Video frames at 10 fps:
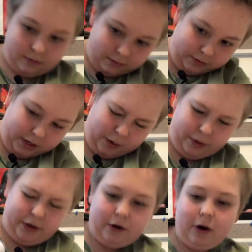There we
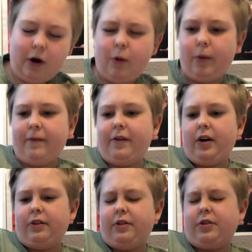go, we've
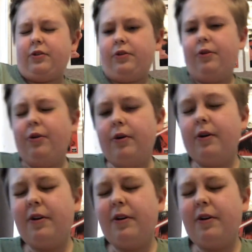got the screw.